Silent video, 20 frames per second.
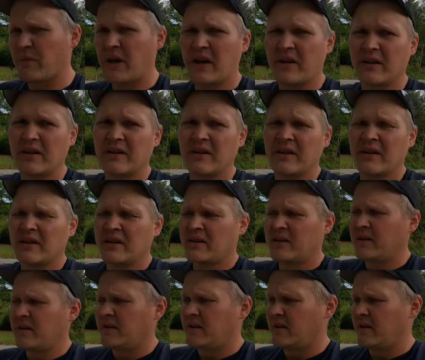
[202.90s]
mounted,
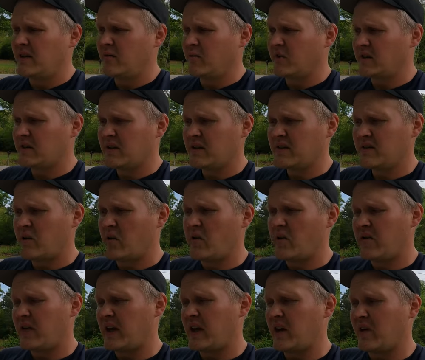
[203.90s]
because that's the
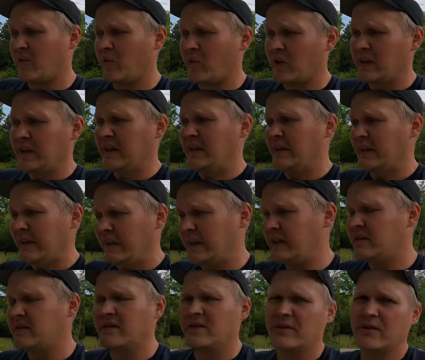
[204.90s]
only thing I really
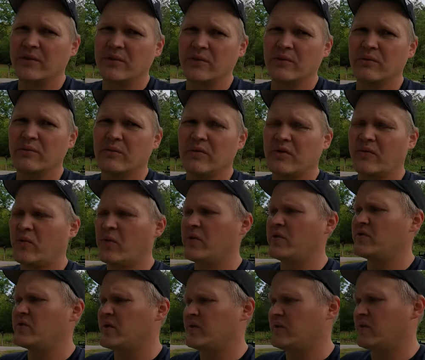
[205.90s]
need to do before
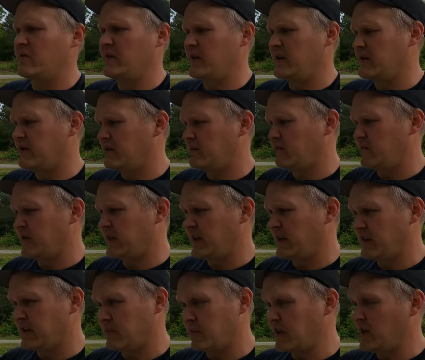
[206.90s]
the drift event. But
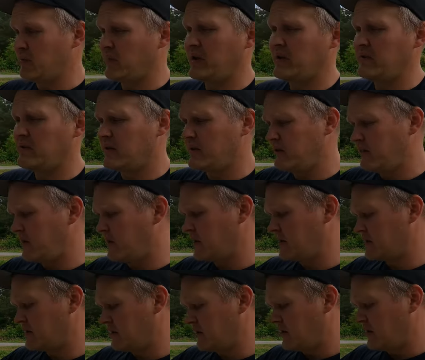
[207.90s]
like, so I'm gonna get my AC
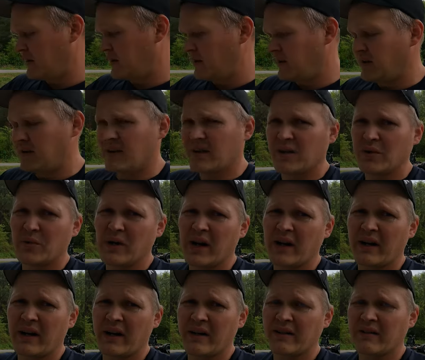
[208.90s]
fixed, get the
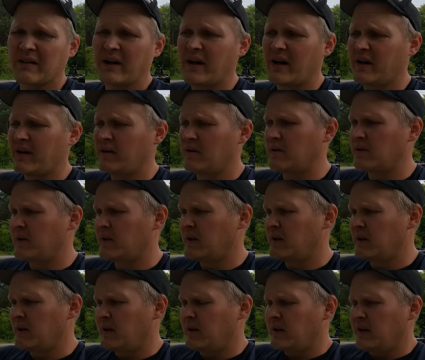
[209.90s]
ride height dialed,
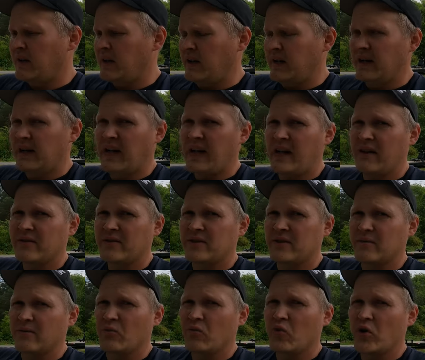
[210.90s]
and I have
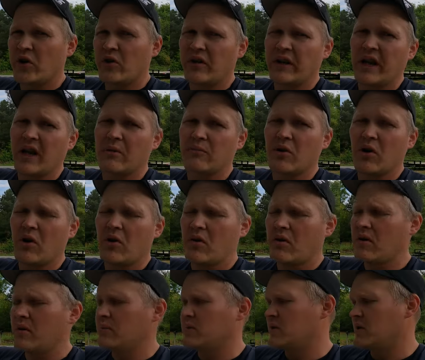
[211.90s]
some rear camber
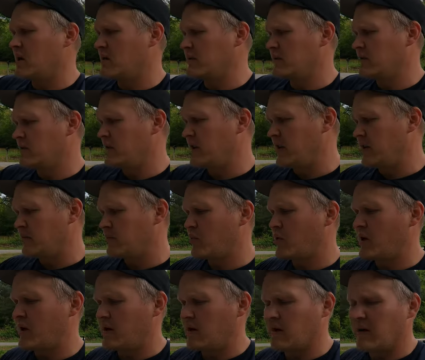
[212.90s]
arms off of another
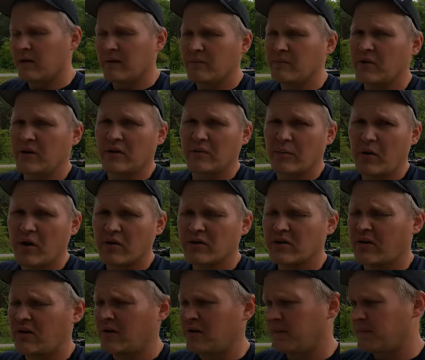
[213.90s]
parts
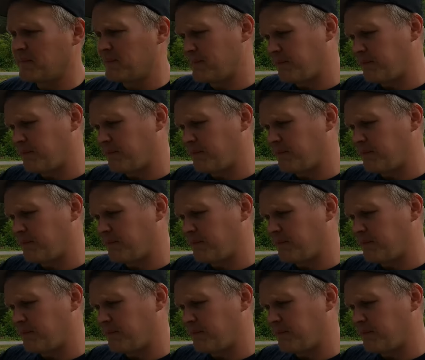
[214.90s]
car.